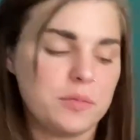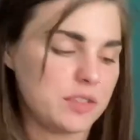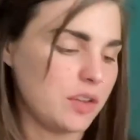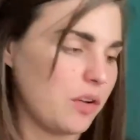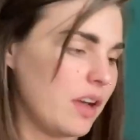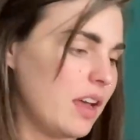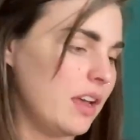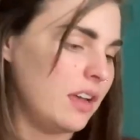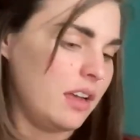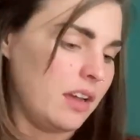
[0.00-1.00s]
So
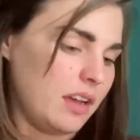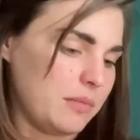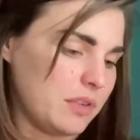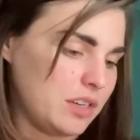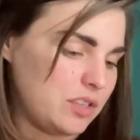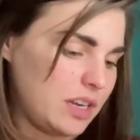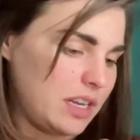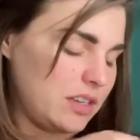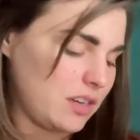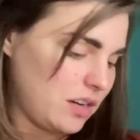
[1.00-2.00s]
I'm gonna try
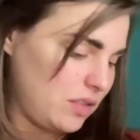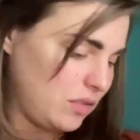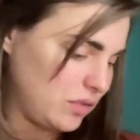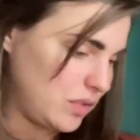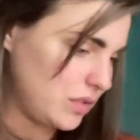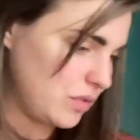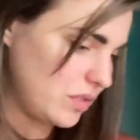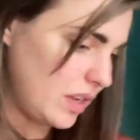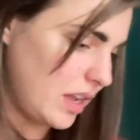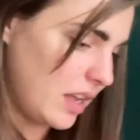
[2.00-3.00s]
and darn those soon.